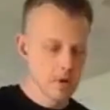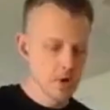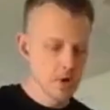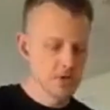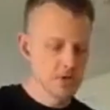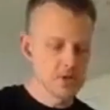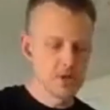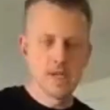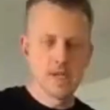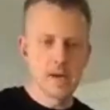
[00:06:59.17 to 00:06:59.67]

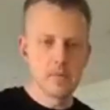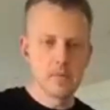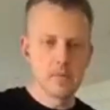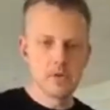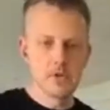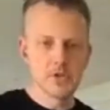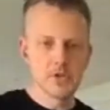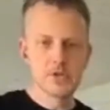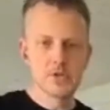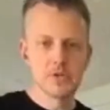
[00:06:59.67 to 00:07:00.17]
most
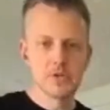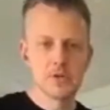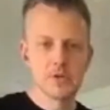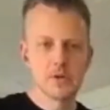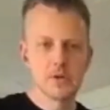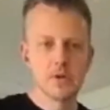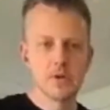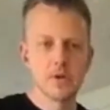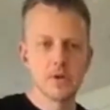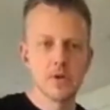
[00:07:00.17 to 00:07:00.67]

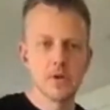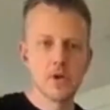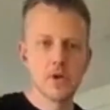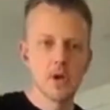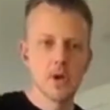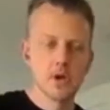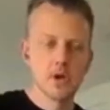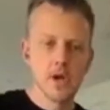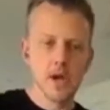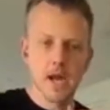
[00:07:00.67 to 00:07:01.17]
laborious
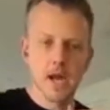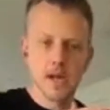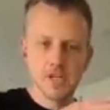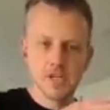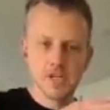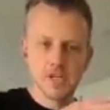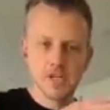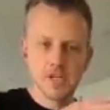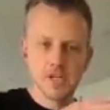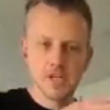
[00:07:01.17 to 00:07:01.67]

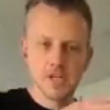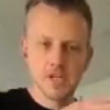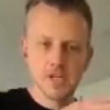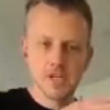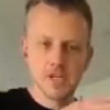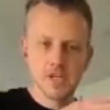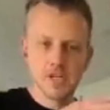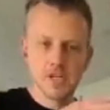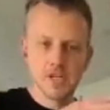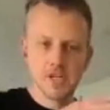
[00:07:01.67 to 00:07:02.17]

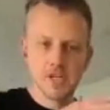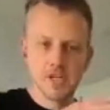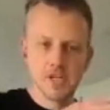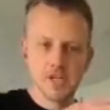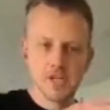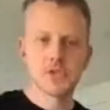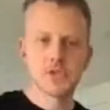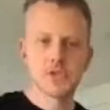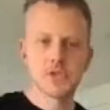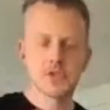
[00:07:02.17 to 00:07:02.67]
technical
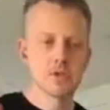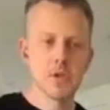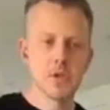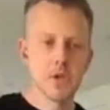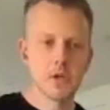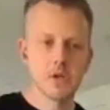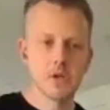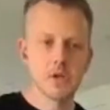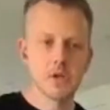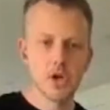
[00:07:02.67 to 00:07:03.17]
tasks
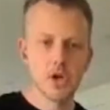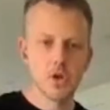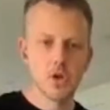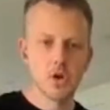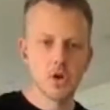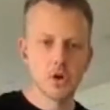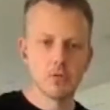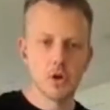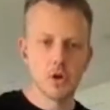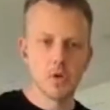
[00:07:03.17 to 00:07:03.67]
is no
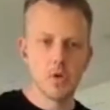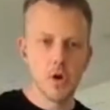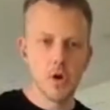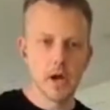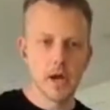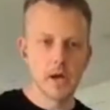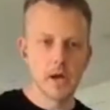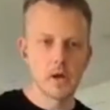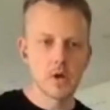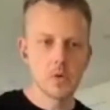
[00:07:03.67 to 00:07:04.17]
longer
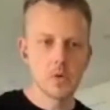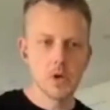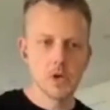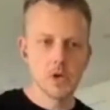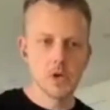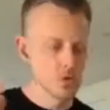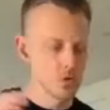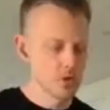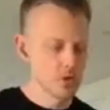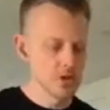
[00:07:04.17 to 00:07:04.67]
required
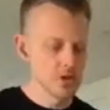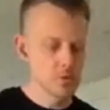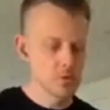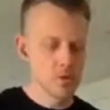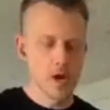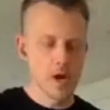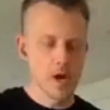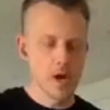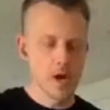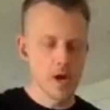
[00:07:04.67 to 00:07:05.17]
when you do it
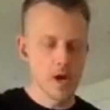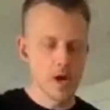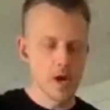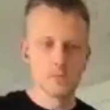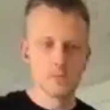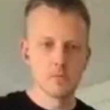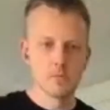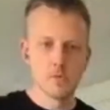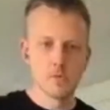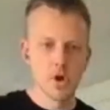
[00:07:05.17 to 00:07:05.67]
this way.
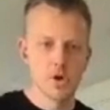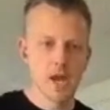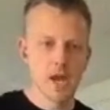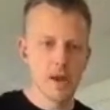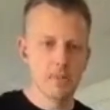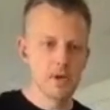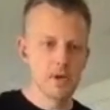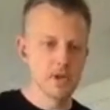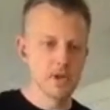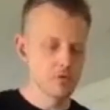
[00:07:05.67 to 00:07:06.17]
No
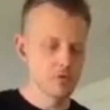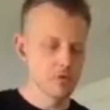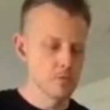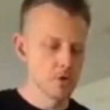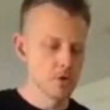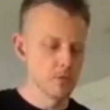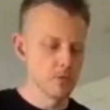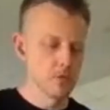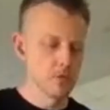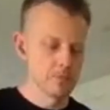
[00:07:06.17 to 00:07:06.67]
cappings
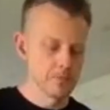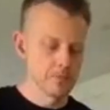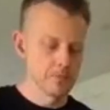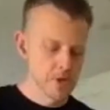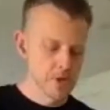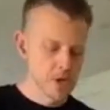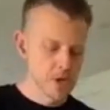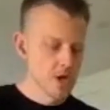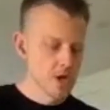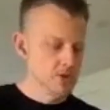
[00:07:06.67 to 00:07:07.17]
removal.
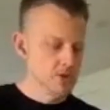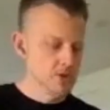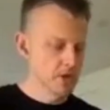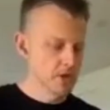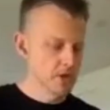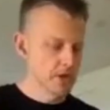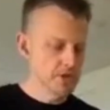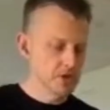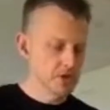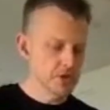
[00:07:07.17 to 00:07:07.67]

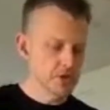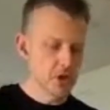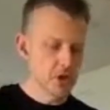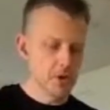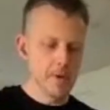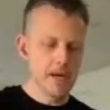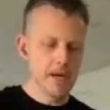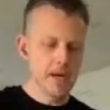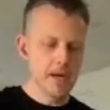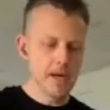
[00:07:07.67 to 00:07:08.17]
So let's just
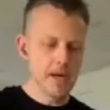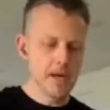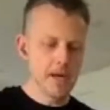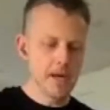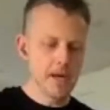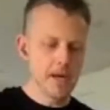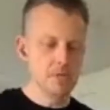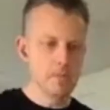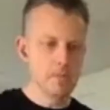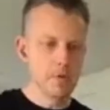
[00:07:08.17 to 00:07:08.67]
go back a
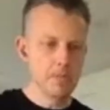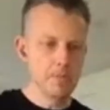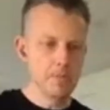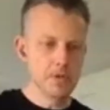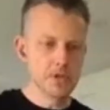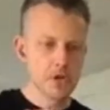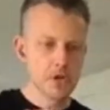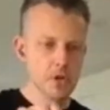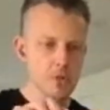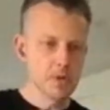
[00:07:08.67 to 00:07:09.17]
step. You
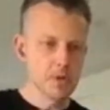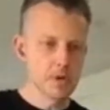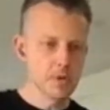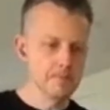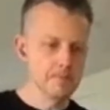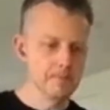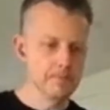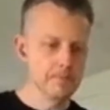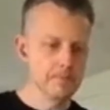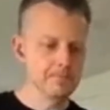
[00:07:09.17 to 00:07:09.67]
pop this
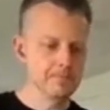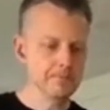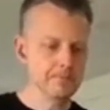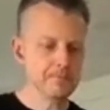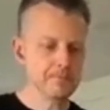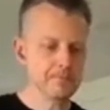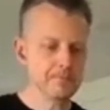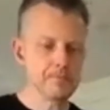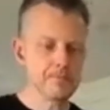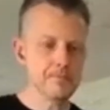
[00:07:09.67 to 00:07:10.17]
open.
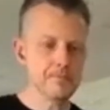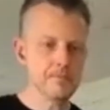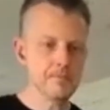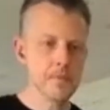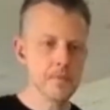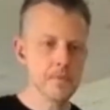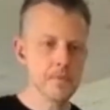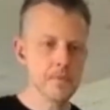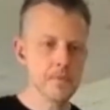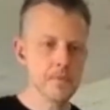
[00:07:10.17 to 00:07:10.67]

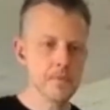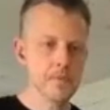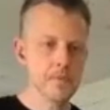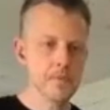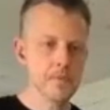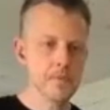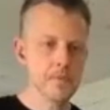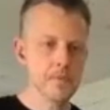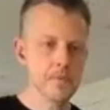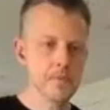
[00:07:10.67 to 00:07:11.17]

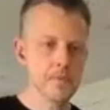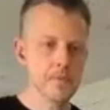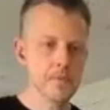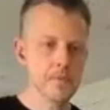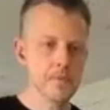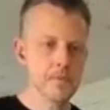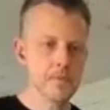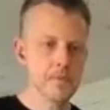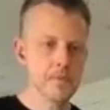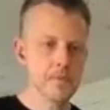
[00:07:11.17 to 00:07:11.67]
When it
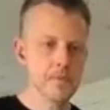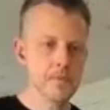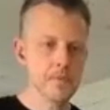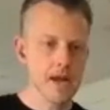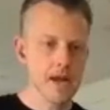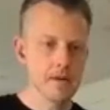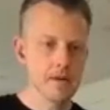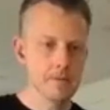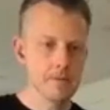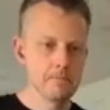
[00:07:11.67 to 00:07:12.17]
comes
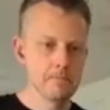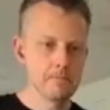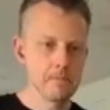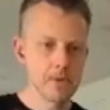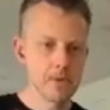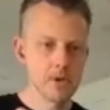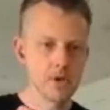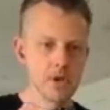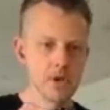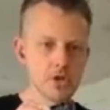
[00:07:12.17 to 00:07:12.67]
apart,
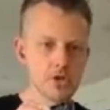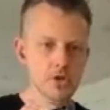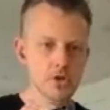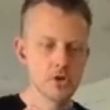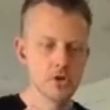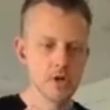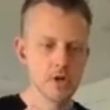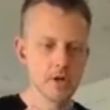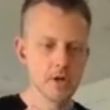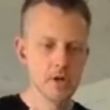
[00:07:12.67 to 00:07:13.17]
you're going to
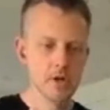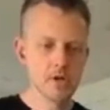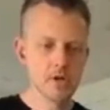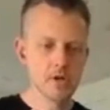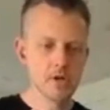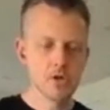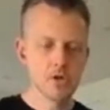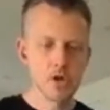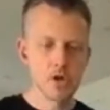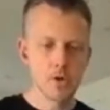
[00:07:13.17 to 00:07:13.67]
turn it
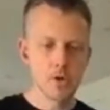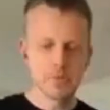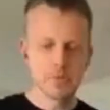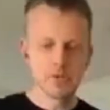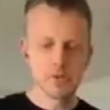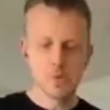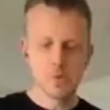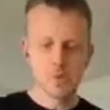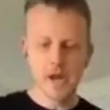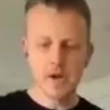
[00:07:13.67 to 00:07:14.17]
the
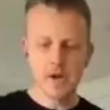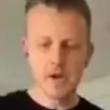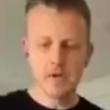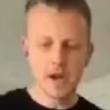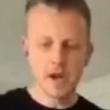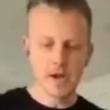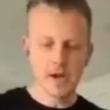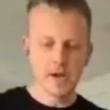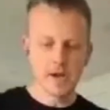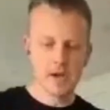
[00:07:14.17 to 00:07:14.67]
opposite way
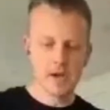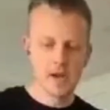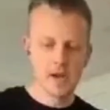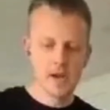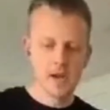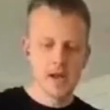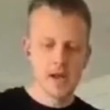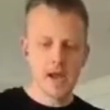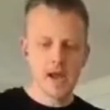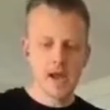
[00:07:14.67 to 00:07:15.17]
around,
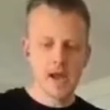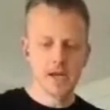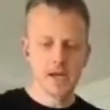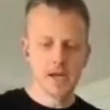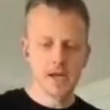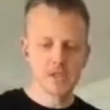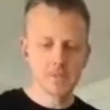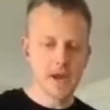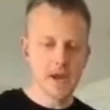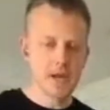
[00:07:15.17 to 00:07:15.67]

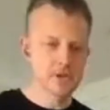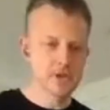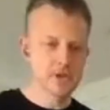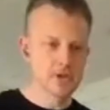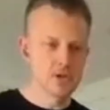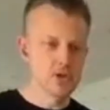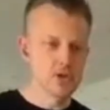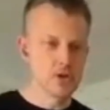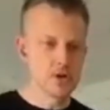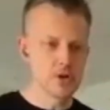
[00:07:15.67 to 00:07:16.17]
and it's about
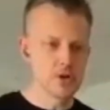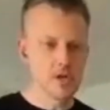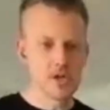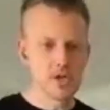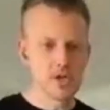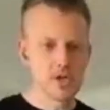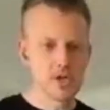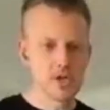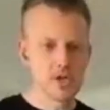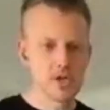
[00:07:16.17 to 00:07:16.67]
to slot
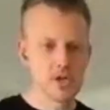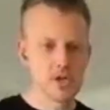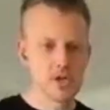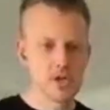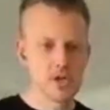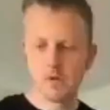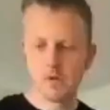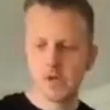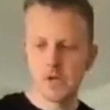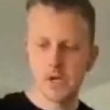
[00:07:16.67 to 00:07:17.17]

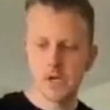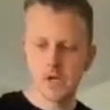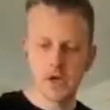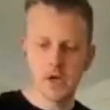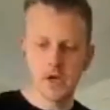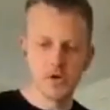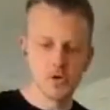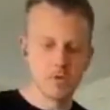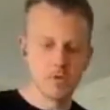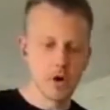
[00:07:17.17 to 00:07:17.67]
into
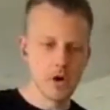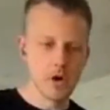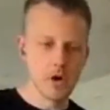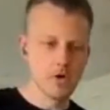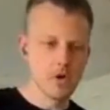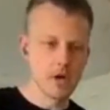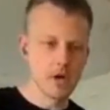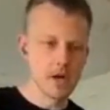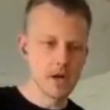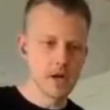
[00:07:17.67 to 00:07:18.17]
here your
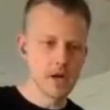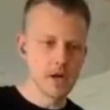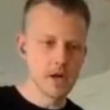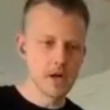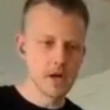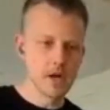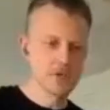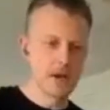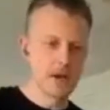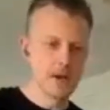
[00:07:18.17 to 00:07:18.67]
micro honey
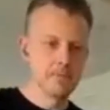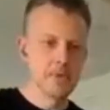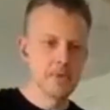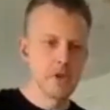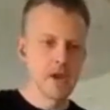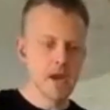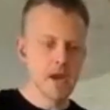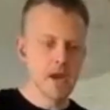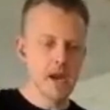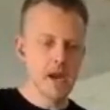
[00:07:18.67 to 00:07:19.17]
harvester.
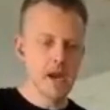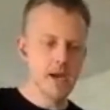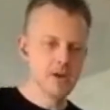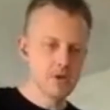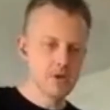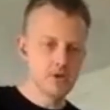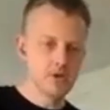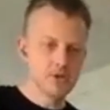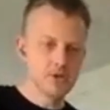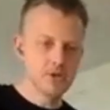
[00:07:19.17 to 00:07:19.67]
And
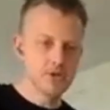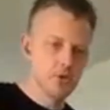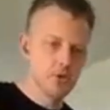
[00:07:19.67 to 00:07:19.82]
I'll just